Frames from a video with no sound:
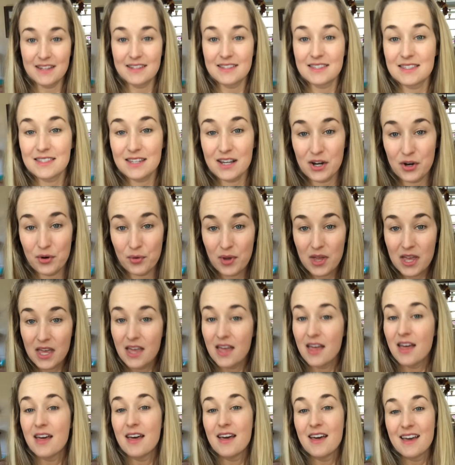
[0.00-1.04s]
So
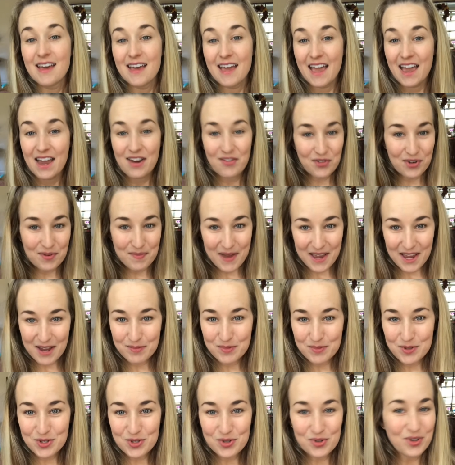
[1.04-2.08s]
every makeup
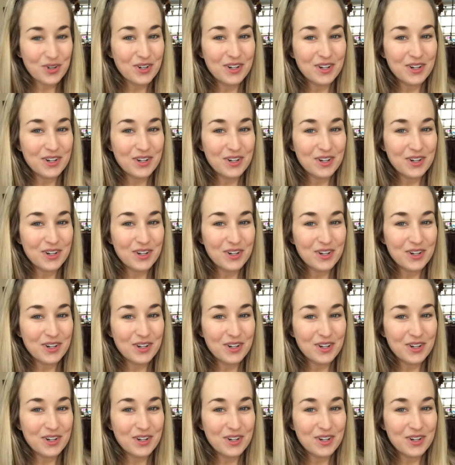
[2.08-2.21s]
tutorial,